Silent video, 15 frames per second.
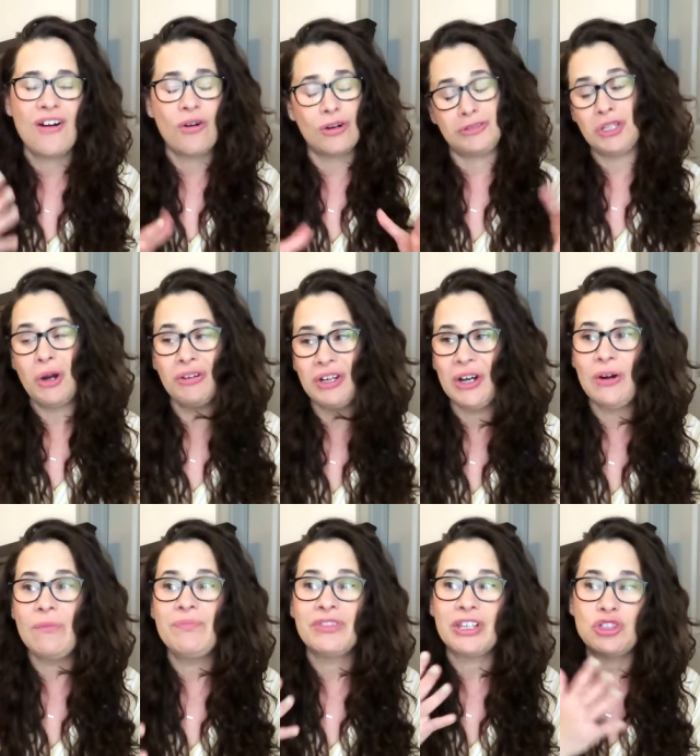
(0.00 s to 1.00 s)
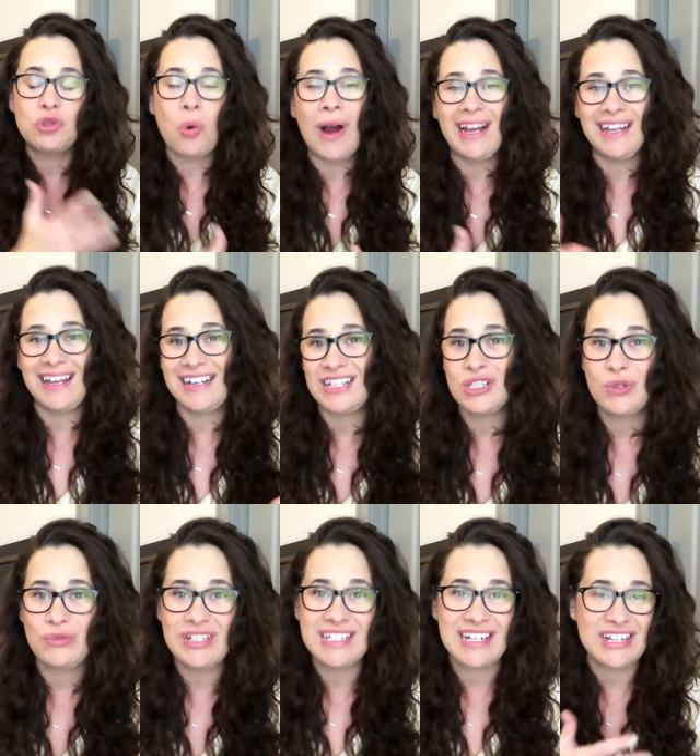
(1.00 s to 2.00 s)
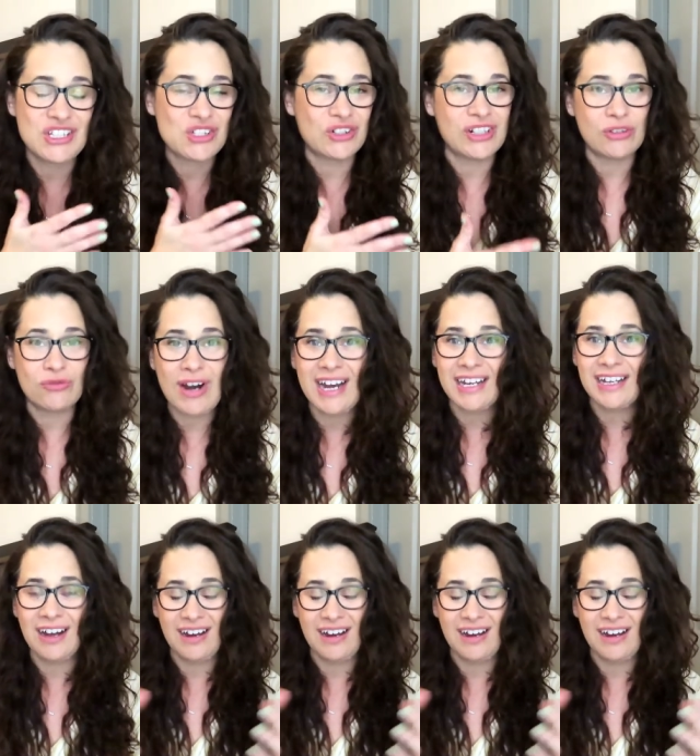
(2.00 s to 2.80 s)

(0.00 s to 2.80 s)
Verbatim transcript: or don't know, Twilight is the reason I started writing.